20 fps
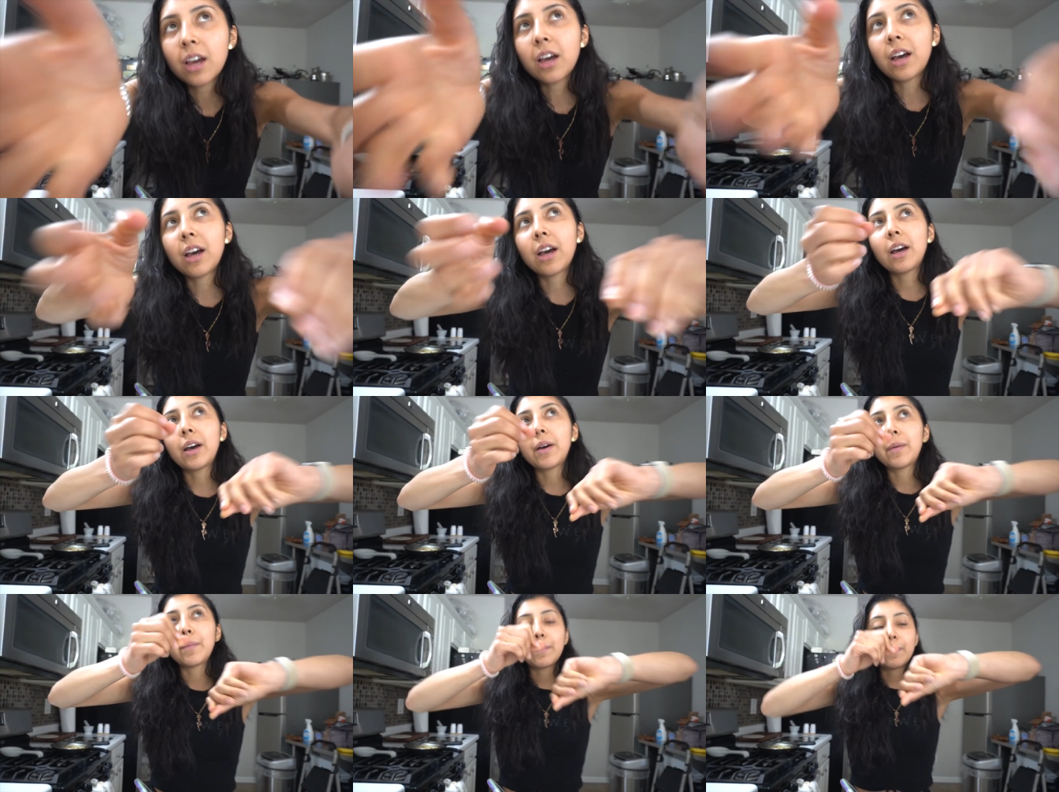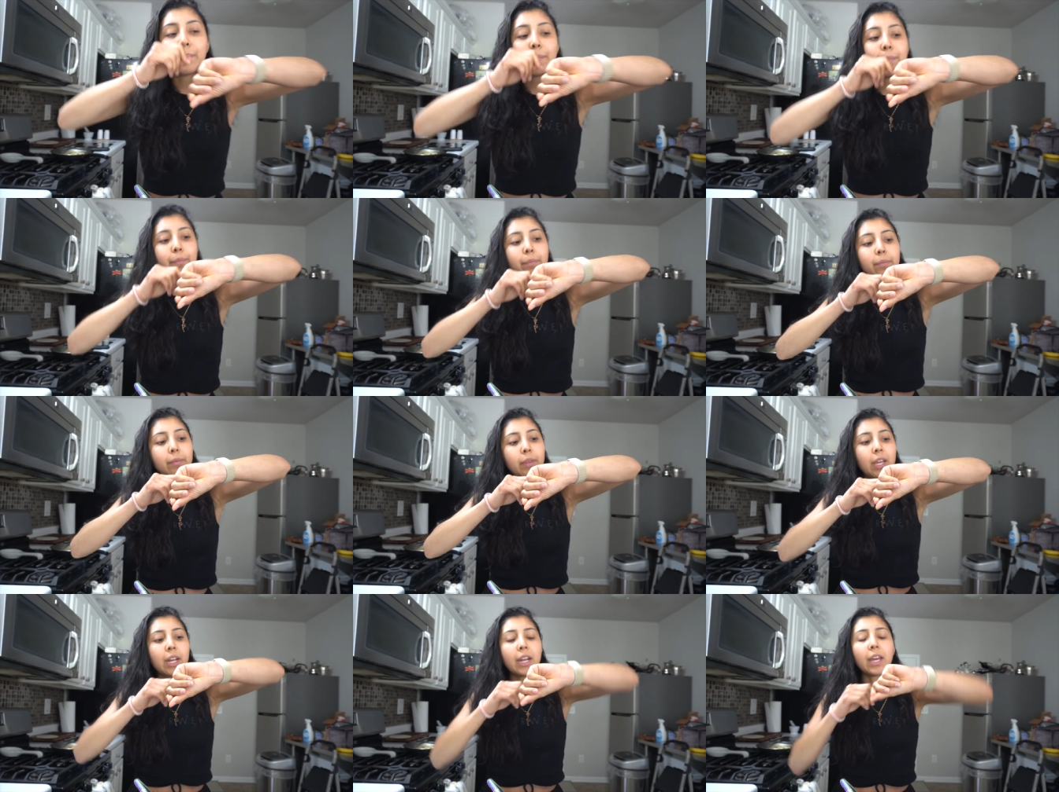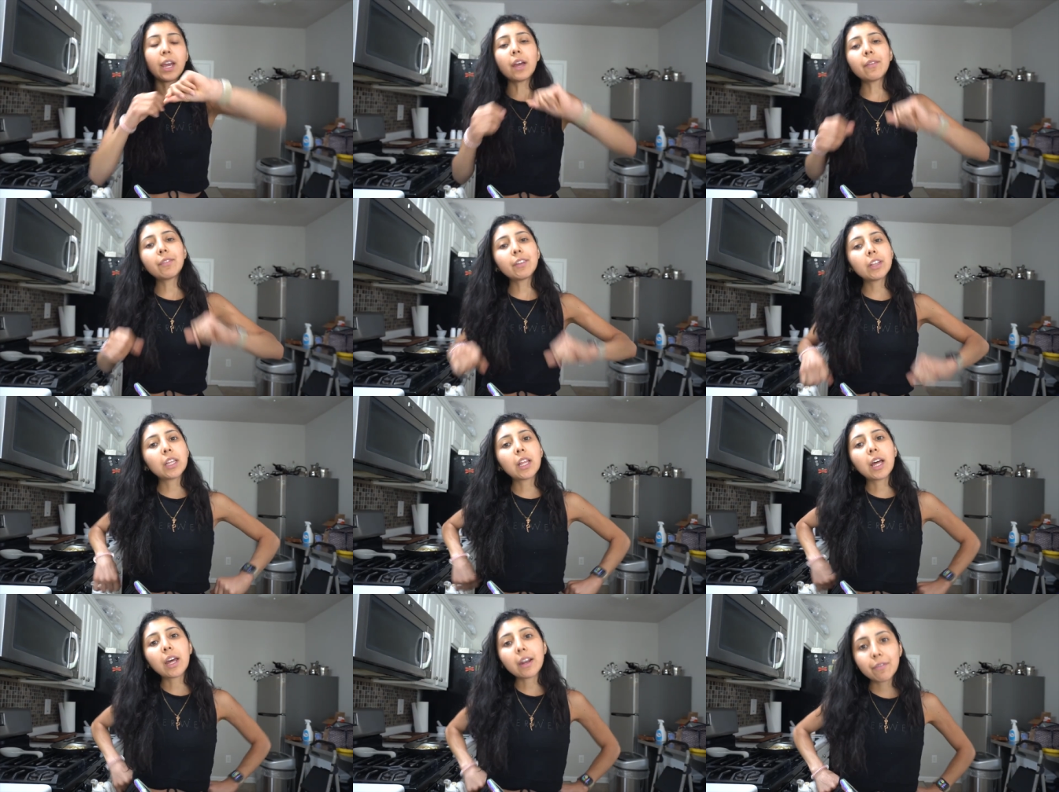um, and I have a
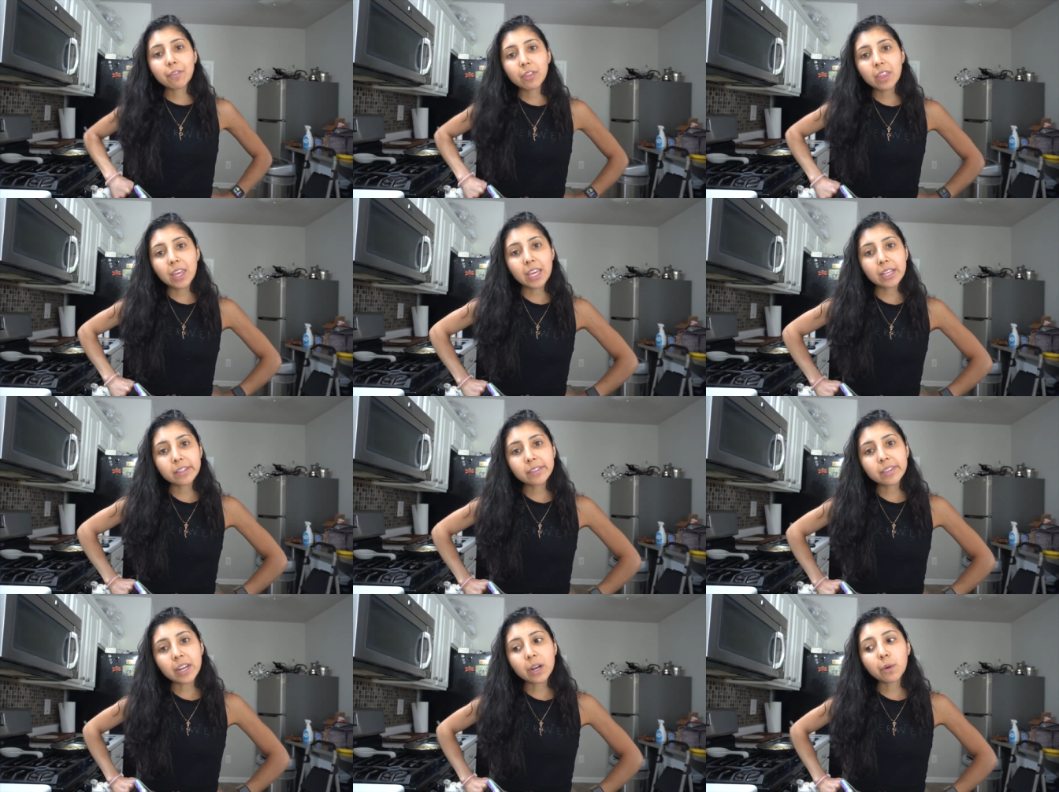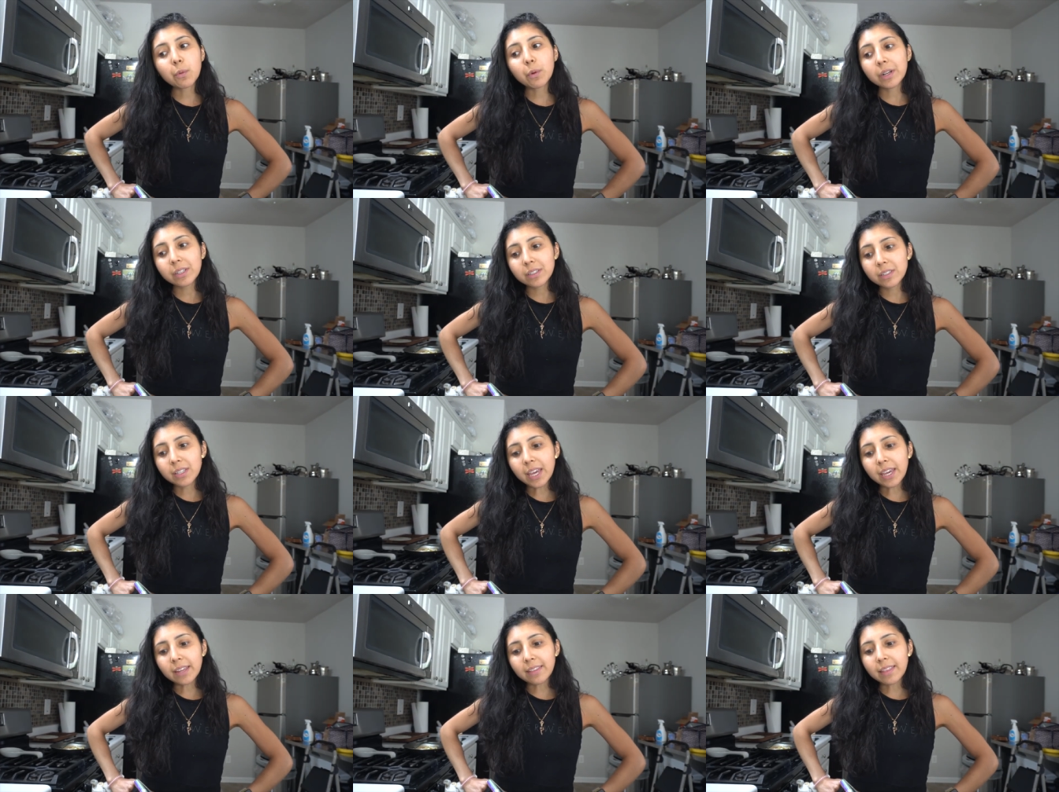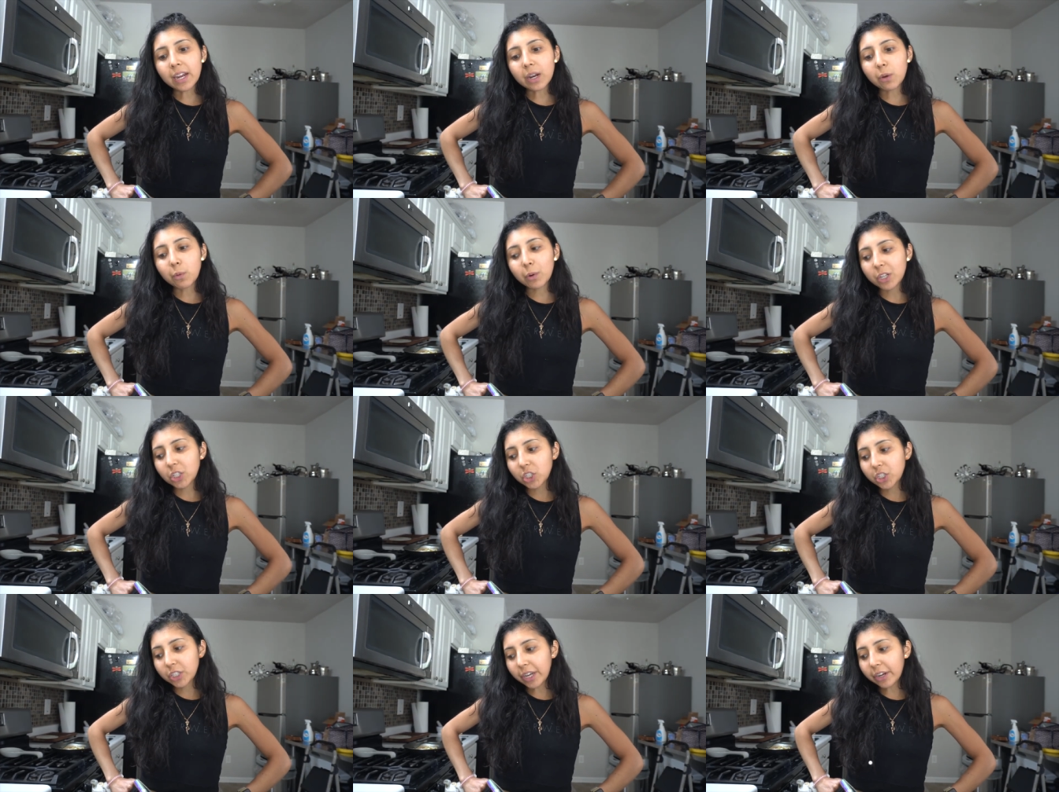lot of things that I want to say, that I want
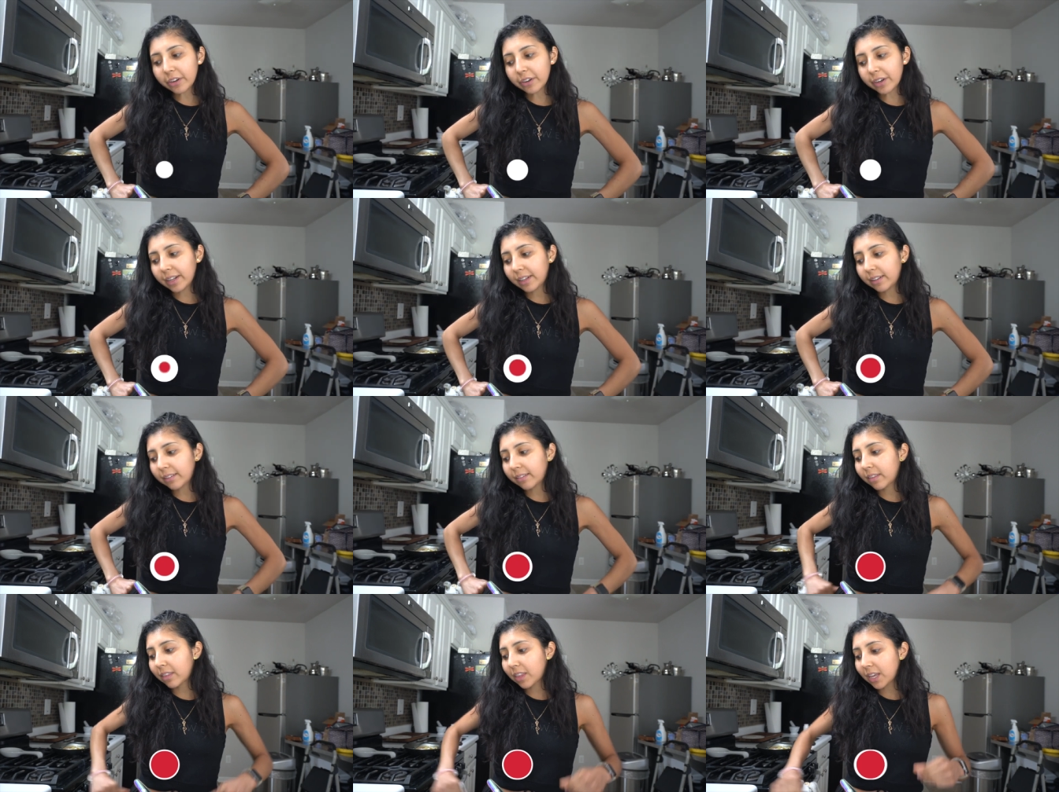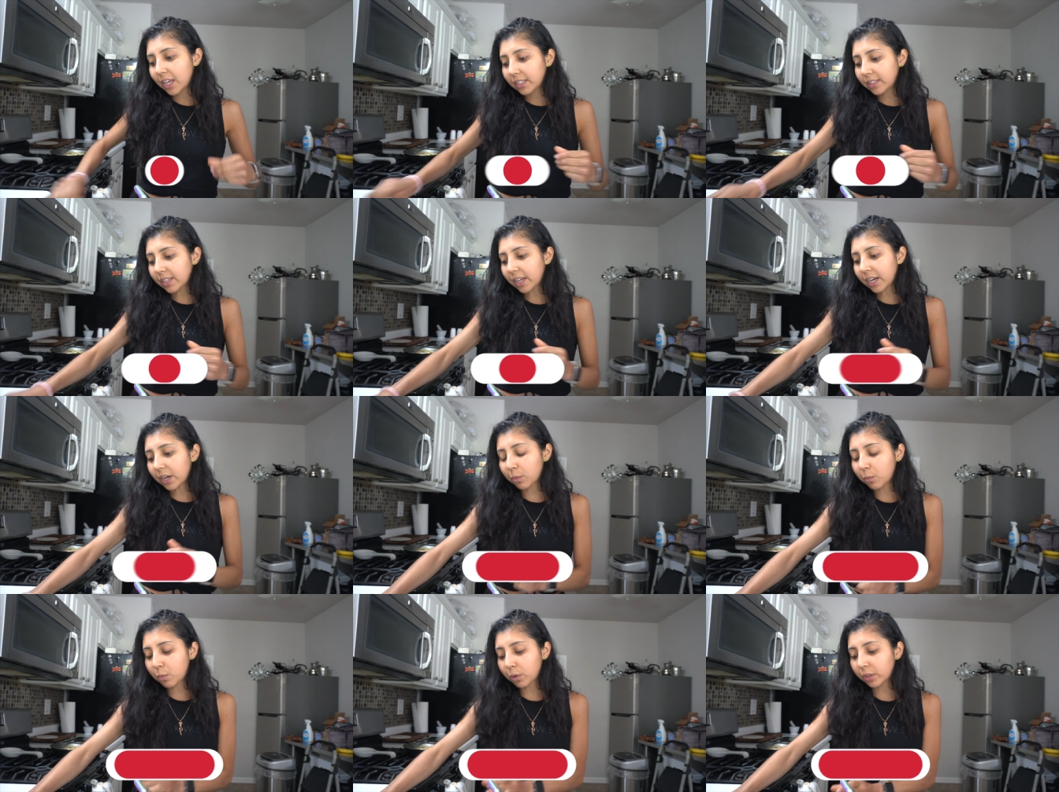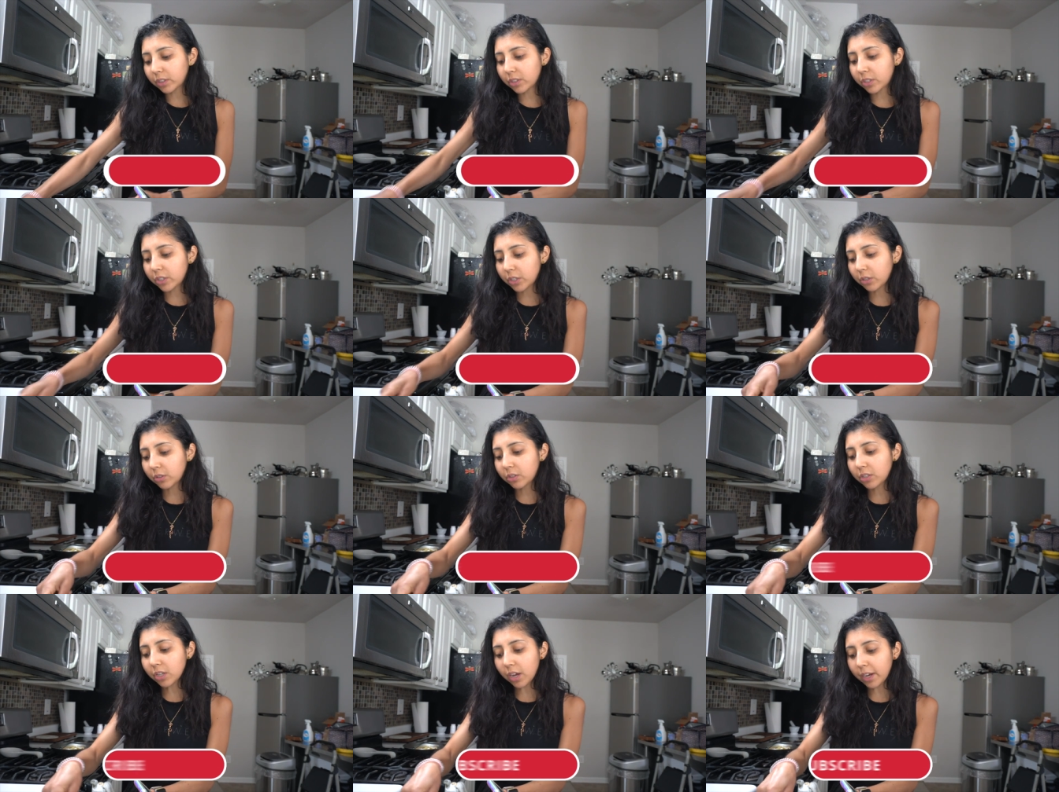to share, and things that I want
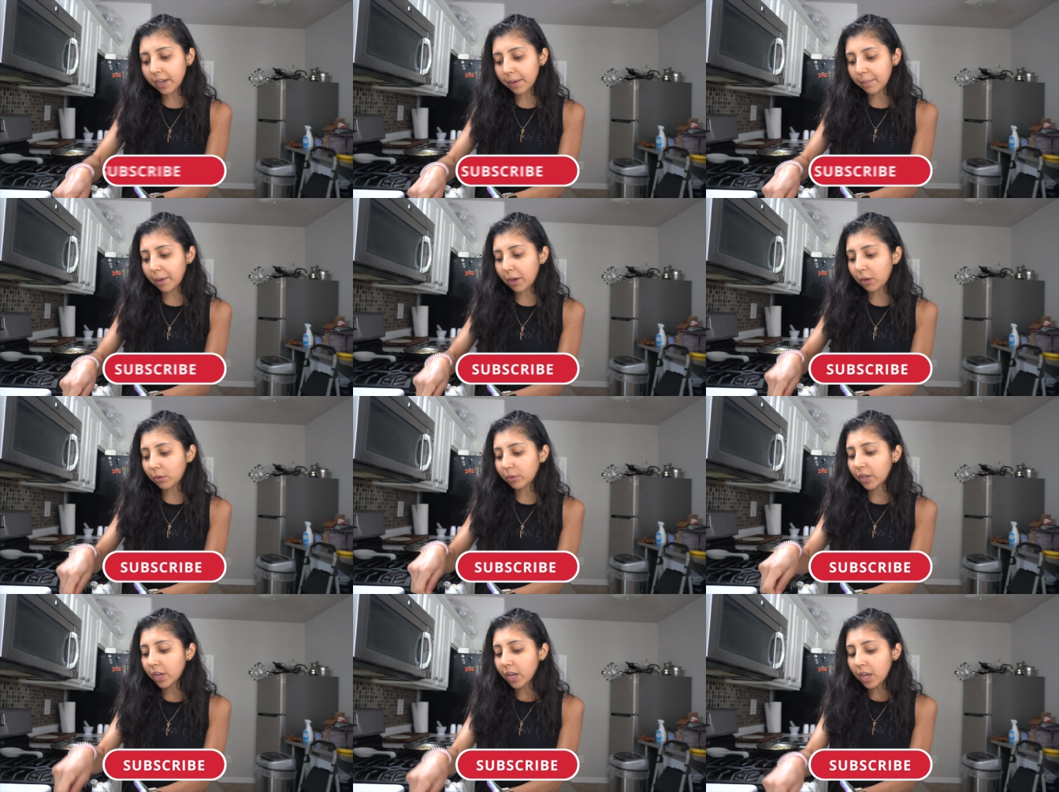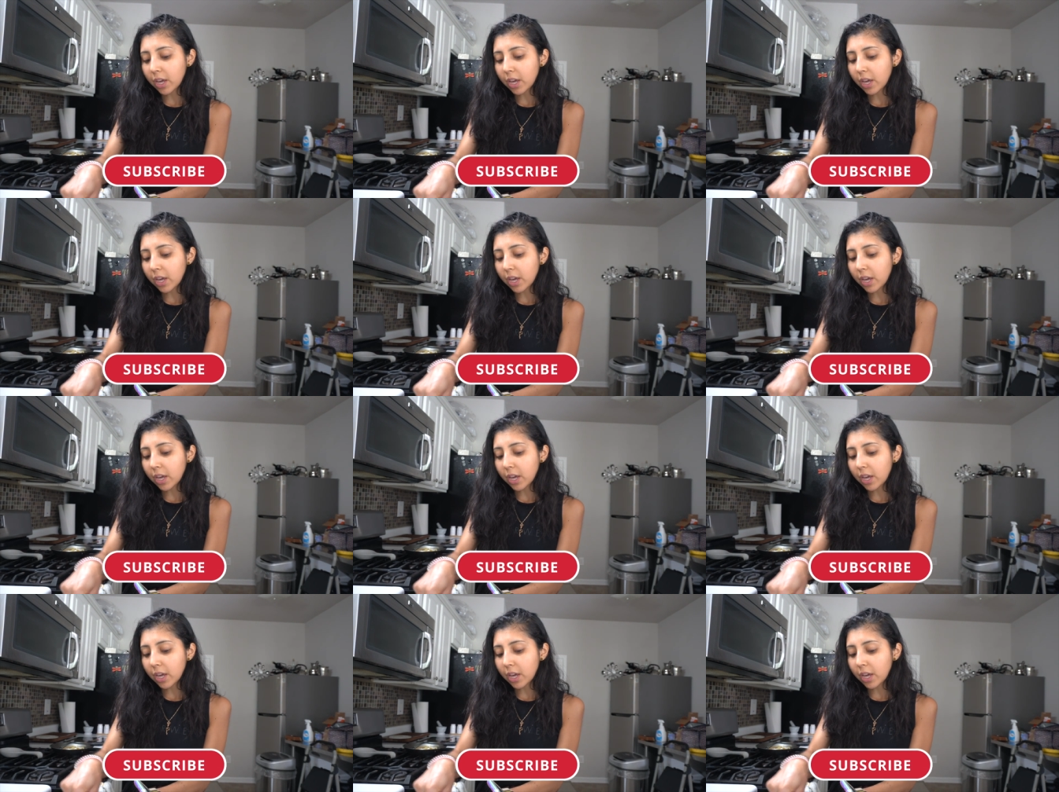to talk about.